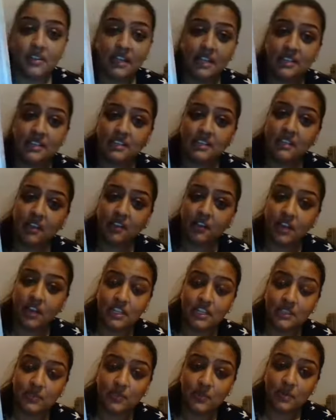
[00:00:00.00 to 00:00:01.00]
that is another
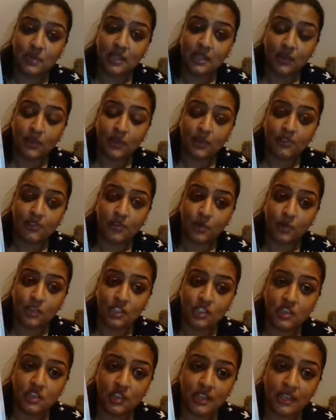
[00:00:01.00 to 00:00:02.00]
item for me. Look forward
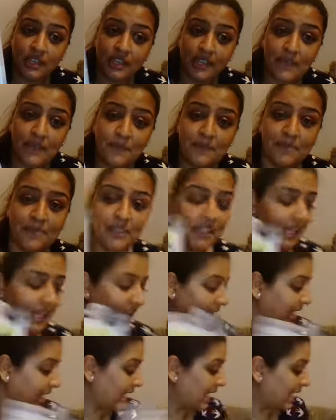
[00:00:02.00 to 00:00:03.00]
to trying that.
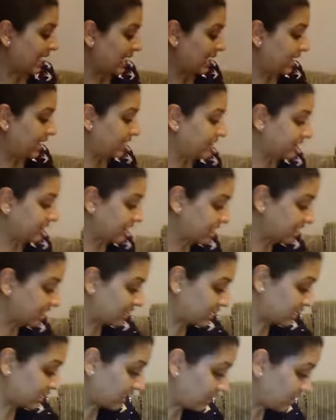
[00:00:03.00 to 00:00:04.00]
And I
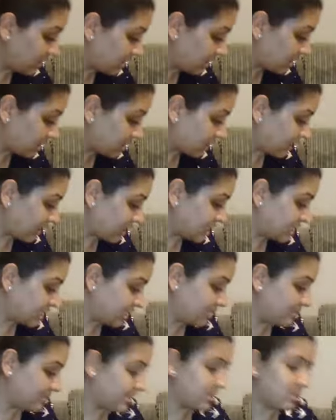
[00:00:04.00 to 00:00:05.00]
think the last
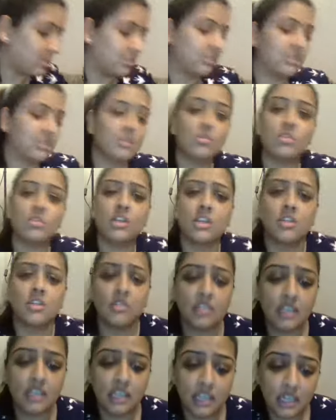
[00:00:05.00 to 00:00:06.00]
item is this little cute
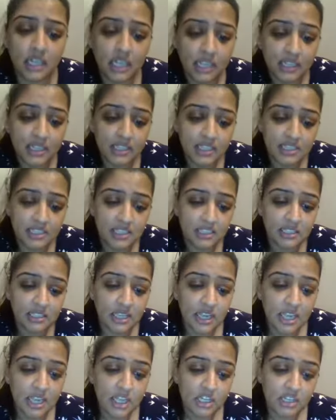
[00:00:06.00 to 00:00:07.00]
thing in here that says
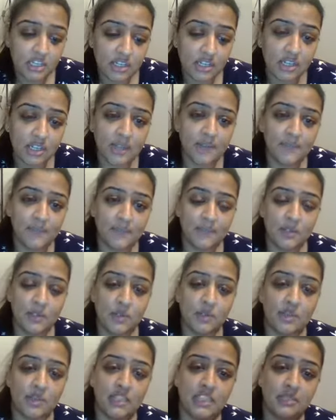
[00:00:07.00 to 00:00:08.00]
a
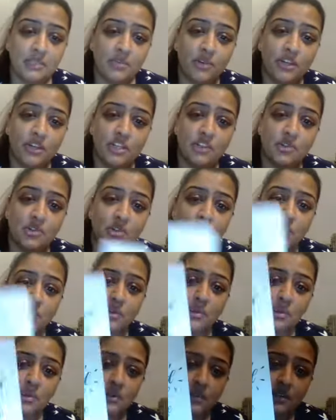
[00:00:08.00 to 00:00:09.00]
little inspirational
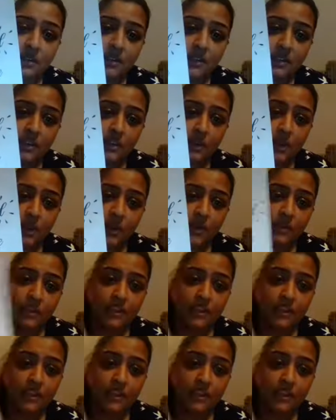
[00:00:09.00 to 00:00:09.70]
quote